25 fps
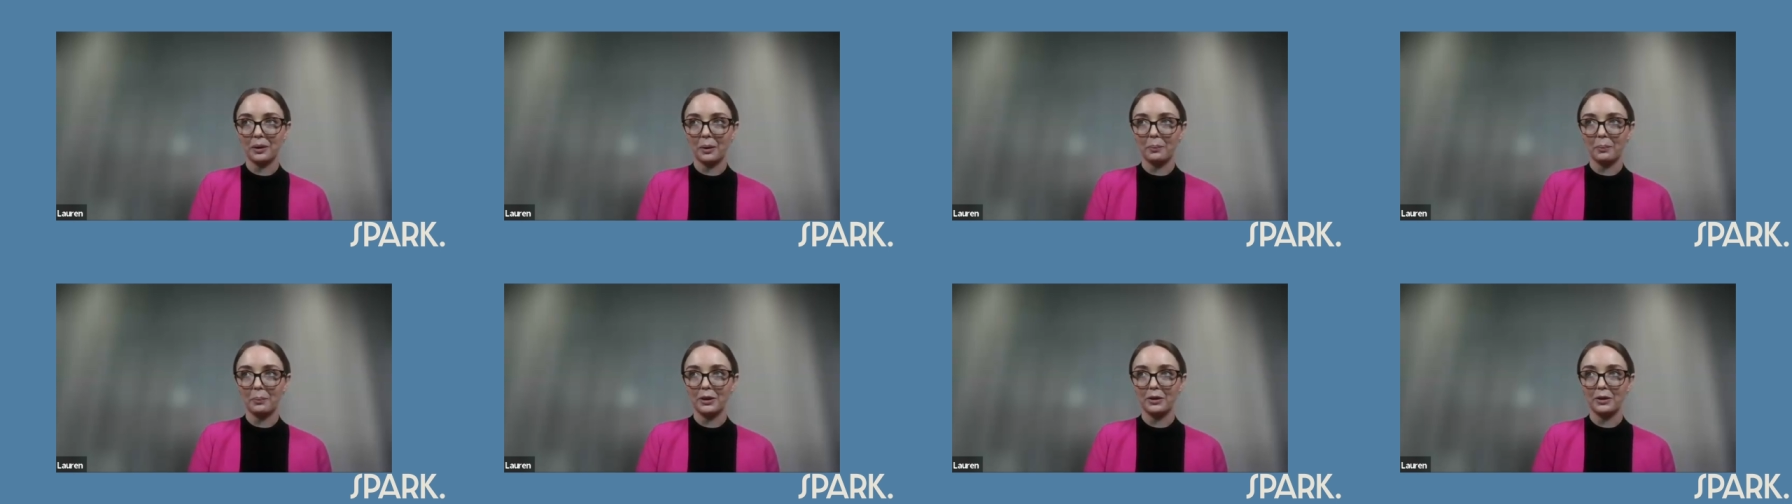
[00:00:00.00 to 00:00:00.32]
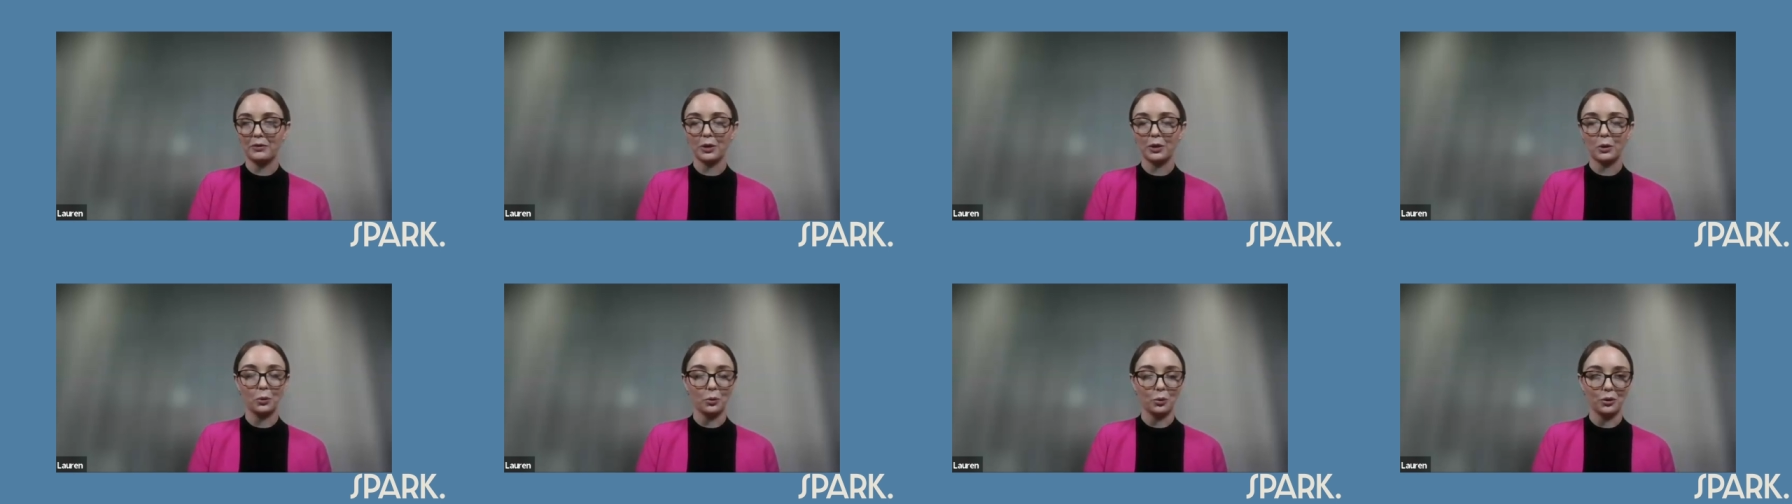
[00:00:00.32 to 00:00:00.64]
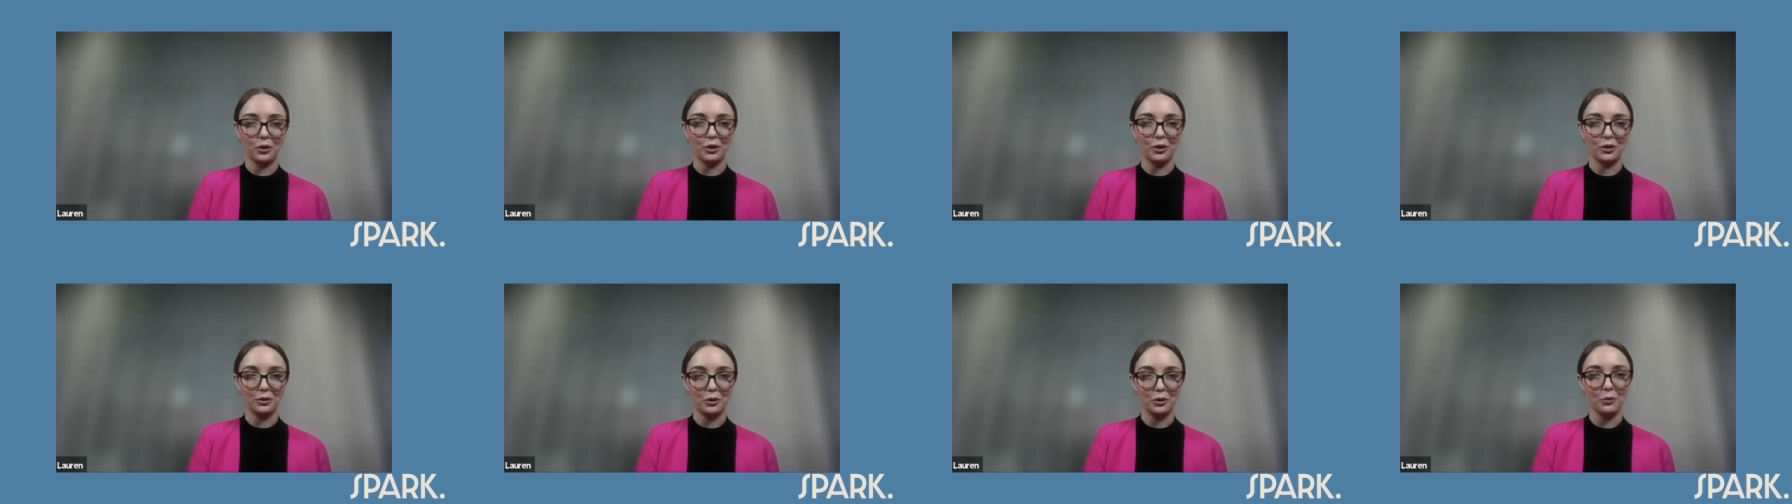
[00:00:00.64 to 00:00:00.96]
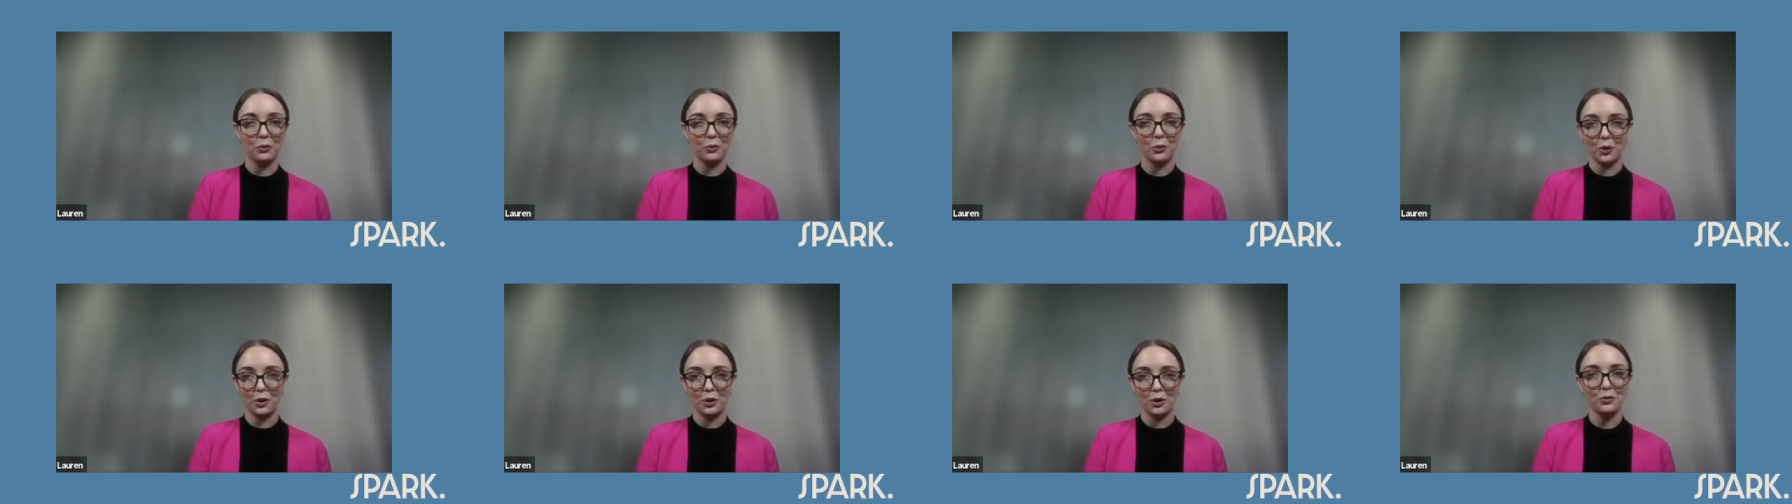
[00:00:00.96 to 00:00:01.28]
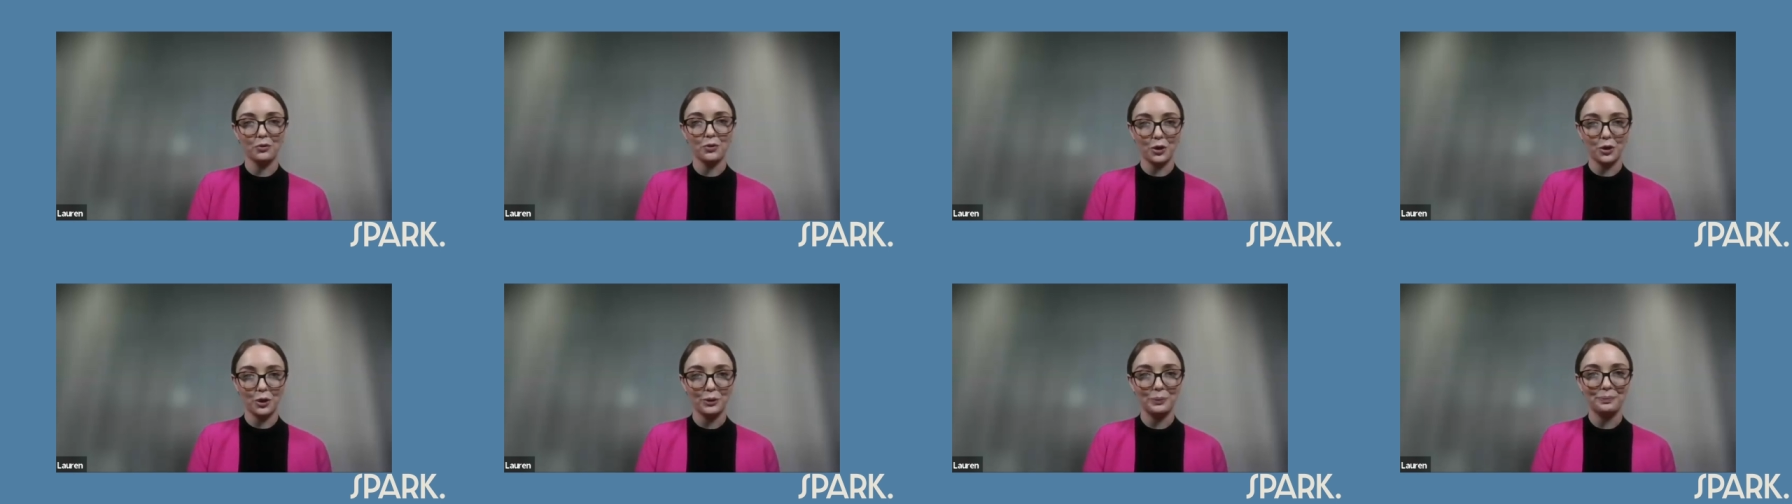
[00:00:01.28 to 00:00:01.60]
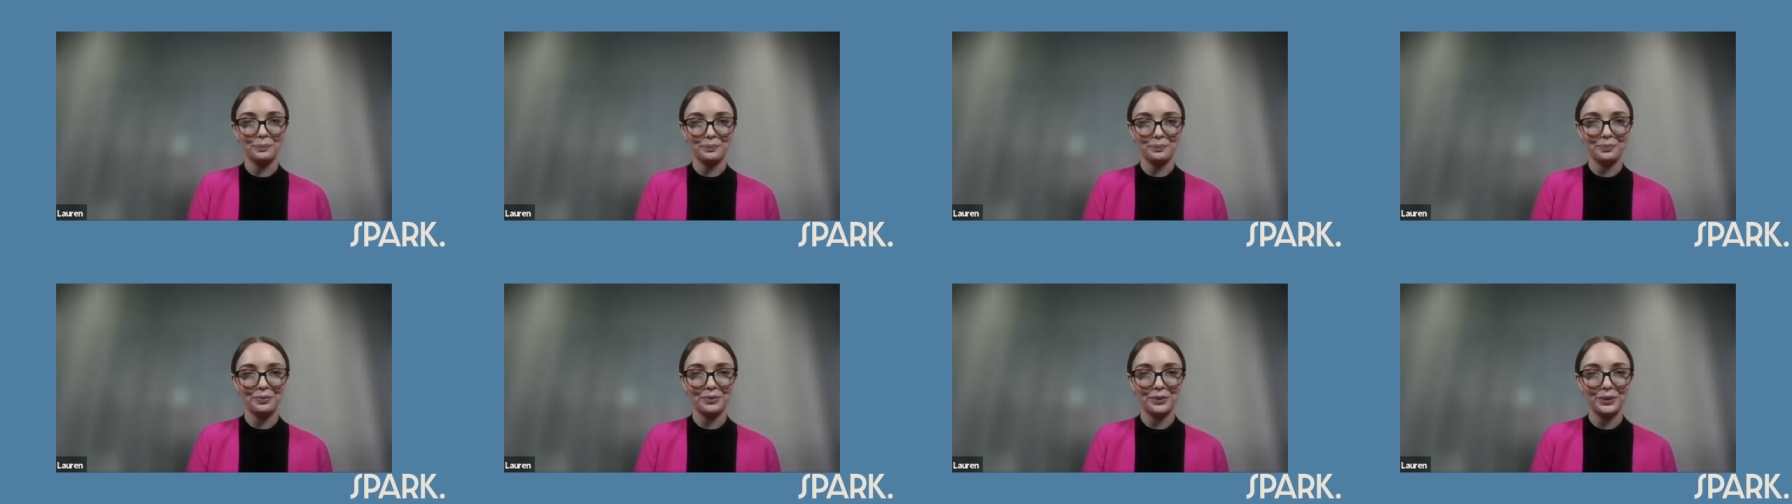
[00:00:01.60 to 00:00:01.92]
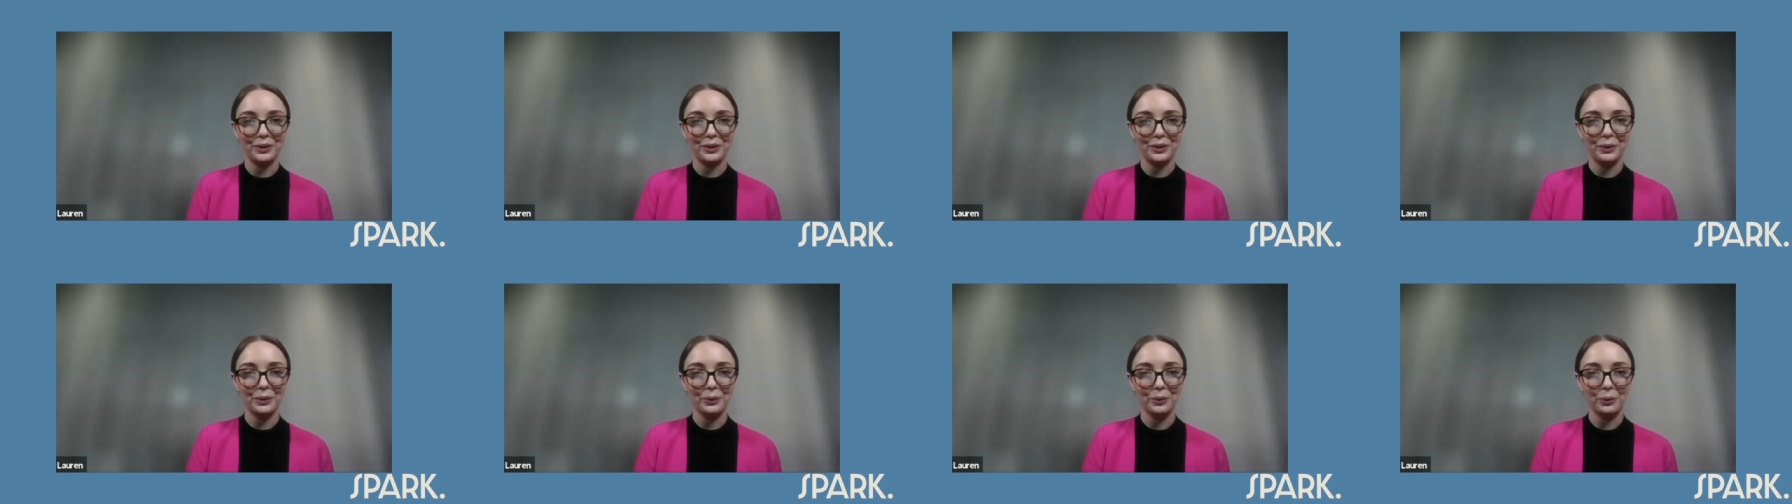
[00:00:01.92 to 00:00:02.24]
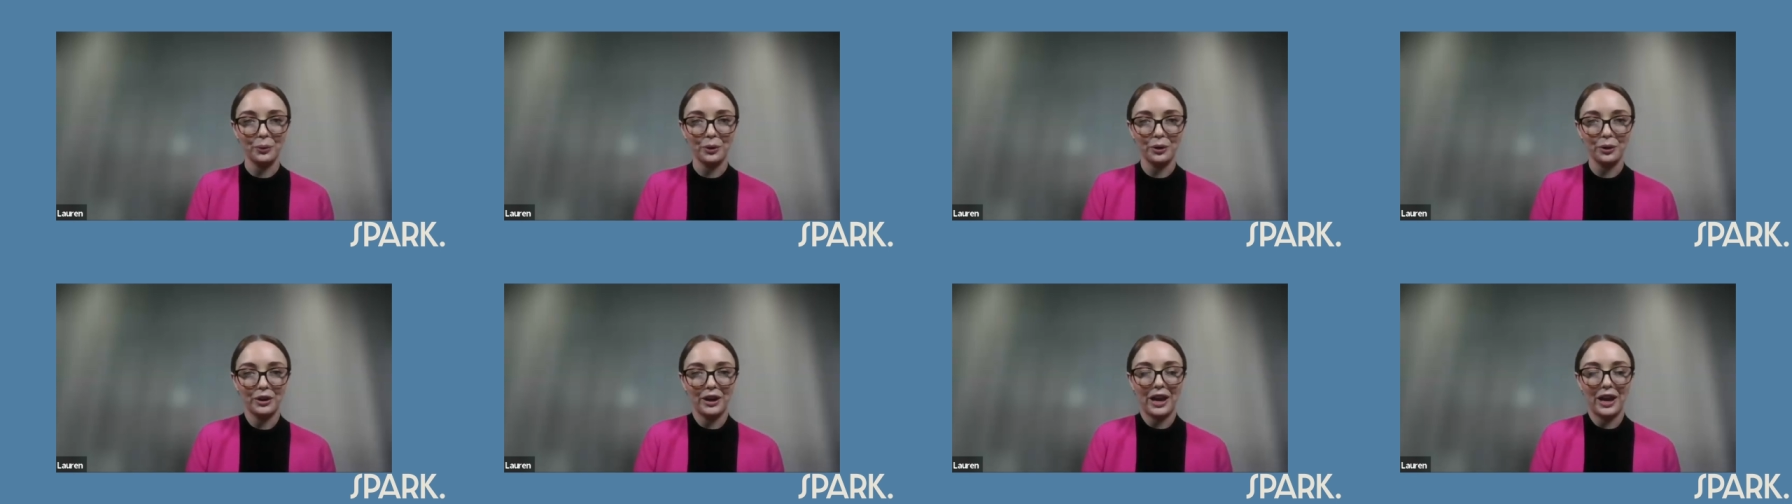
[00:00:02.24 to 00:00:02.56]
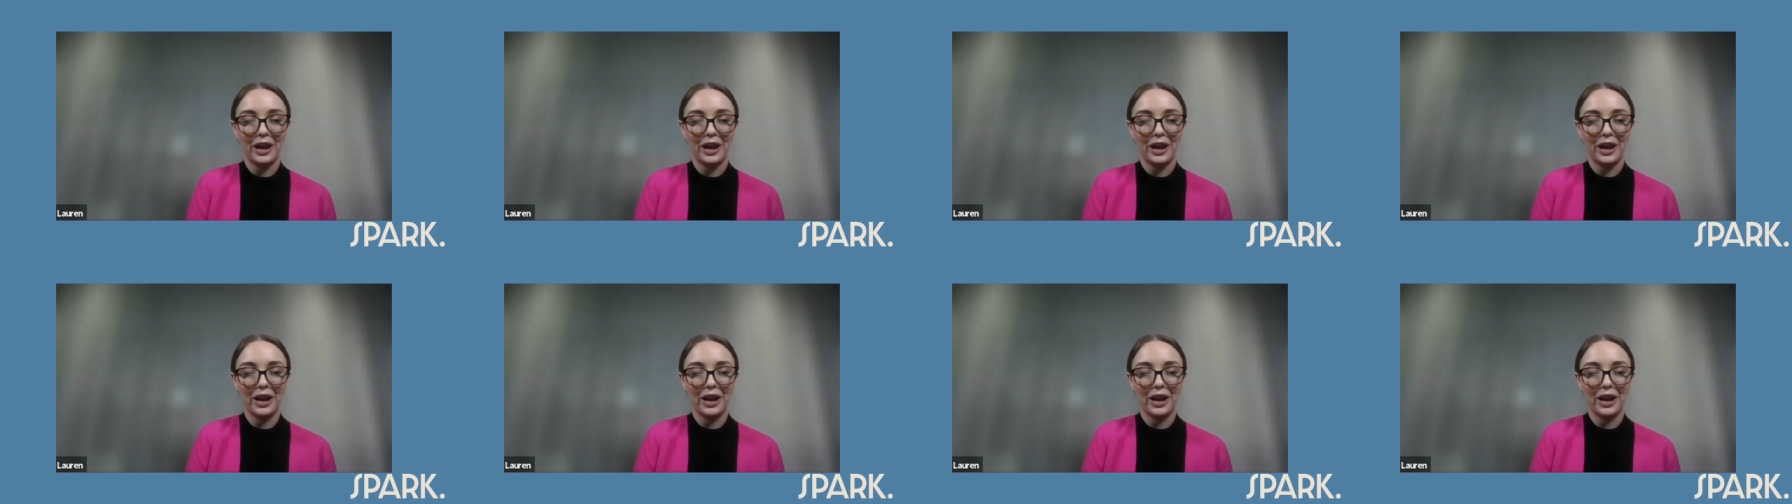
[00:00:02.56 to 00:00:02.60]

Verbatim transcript: a bit of an audit of what you've got. Mm. What